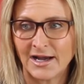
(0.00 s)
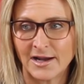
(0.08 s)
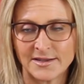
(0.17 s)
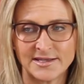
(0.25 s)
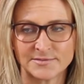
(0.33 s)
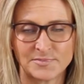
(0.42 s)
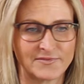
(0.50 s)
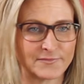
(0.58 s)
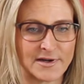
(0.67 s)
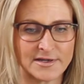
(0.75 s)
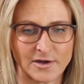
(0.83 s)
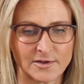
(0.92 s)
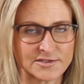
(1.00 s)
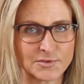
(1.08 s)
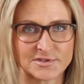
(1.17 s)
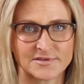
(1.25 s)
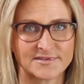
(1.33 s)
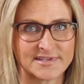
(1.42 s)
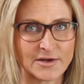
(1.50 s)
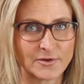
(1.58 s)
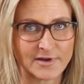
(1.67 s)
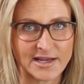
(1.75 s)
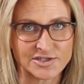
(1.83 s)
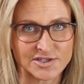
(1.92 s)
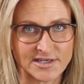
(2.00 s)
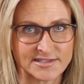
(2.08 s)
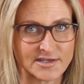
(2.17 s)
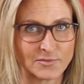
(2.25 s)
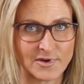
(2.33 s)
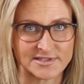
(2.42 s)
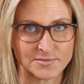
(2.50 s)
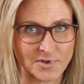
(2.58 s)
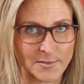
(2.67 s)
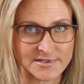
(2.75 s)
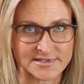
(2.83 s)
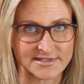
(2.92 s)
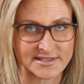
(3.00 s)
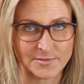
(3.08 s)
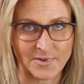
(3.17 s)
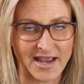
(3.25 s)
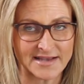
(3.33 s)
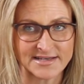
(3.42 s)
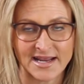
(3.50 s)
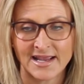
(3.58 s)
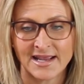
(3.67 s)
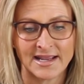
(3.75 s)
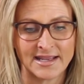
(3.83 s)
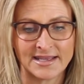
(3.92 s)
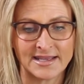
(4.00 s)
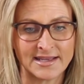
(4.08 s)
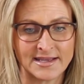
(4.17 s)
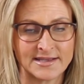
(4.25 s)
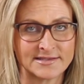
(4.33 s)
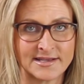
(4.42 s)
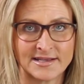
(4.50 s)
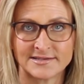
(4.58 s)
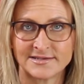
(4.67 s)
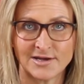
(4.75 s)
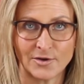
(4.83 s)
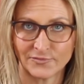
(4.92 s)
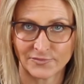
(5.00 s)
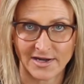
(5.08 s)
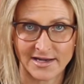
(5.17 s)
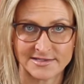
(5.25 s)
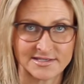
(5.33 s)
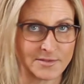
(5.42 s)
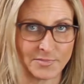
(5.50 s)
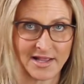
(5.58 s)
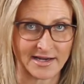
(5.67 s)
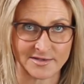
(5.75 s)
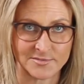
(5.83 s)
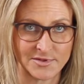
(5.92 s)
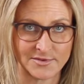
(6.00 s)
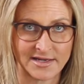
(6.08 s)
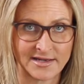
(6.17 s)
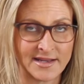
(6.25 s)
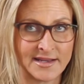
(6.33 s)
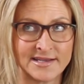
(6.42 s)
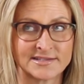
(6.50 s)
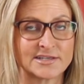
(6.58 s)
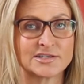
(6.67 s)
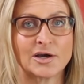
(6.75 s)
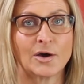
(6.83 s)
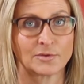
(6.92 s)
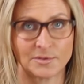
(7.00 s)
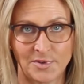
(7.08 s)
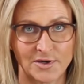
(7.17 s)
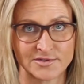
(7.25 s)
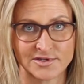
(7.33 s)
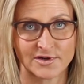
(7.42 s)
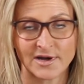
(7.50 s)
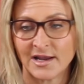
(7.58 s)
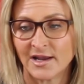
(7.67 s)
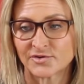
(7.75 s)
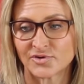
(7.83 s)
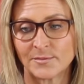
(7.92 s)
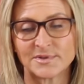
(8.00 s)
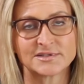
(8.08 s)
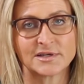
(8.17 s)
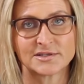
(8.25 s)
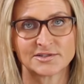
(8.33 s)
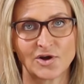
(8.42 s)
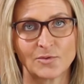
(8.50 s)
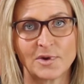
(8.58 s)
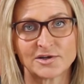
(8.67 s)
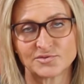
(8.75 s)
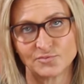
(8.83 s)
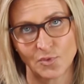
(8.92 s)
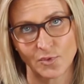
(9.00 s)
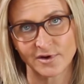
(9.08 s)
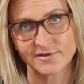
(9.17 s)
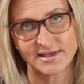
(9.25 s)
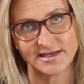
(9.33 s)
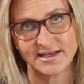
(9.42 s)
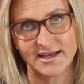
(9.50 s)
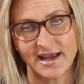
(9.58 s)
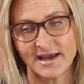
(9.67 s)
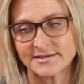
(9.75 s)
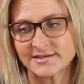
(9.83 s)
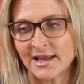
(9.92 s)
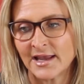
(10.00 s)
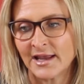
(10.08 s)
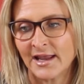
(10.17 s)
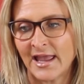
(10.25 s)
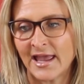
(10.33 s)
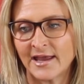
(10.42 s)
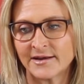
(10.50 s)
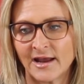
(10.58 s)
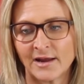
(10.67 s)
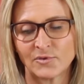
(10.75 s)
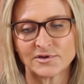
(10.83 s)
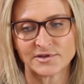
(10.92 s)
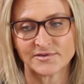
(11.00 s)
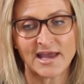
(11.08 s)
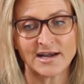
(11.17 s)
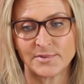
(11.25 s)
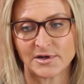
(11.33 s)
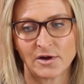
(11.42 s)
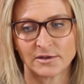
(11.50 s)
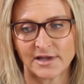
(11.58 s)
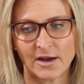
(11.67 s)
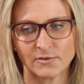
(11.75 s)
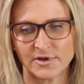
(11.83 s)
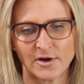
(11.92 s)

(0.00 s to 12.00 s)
He has befriended all sorts of segregationists and white supremacists in the past. He is no friend to the black community. He's a total poser. Trump has done so much more than he has, and I wish that had been called out.